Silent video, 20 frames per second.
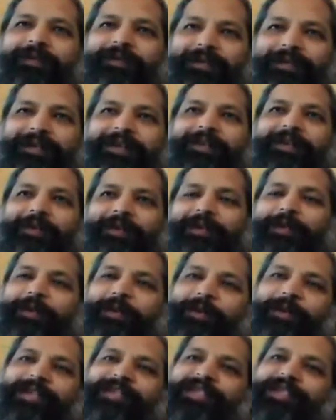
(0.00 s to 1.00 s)
You know, the
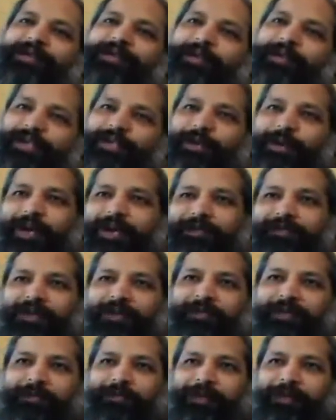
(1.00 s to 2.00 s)
US is withdrawing
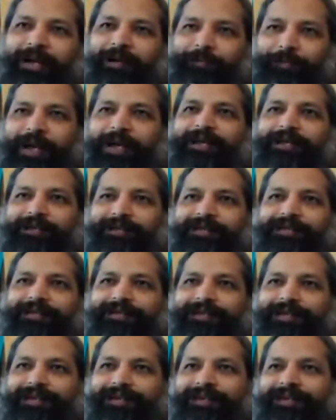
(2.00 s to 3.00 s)
from the
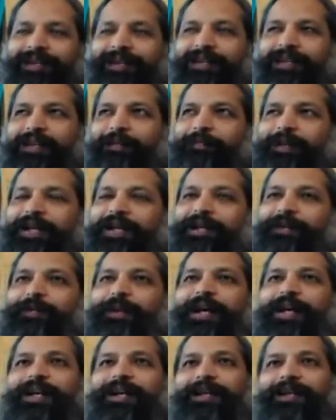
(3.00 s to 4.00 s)
Paris agreement
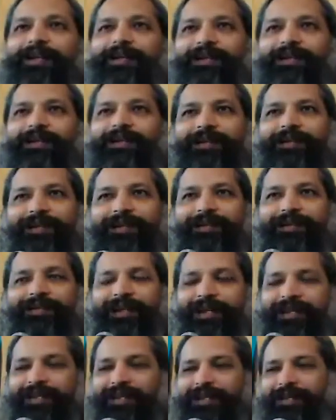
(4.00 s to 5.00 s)
while the
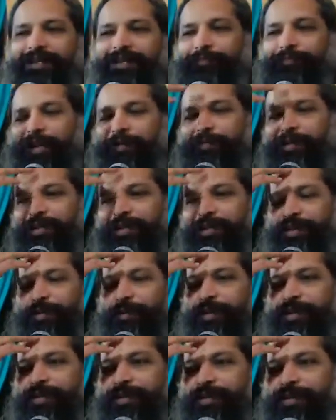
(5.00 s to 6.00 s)
Indian Prime Minister
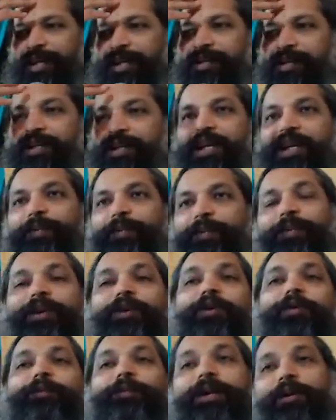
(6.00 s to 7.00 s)
was saying, we will
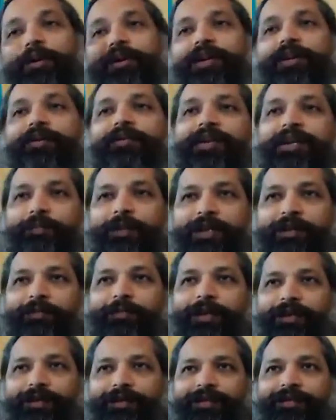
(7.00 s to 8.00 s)
go beyond our
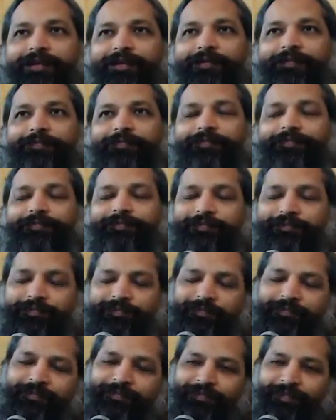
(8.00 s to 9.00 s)
commitment.
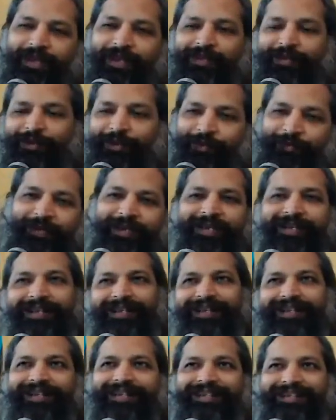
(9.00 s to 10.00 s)
So
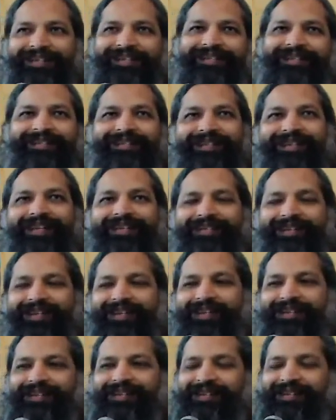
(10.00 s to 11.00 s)
it's
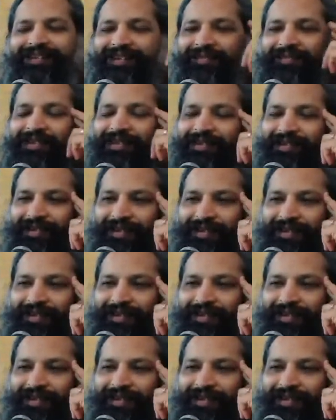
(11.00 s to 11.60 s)
literally the reversal.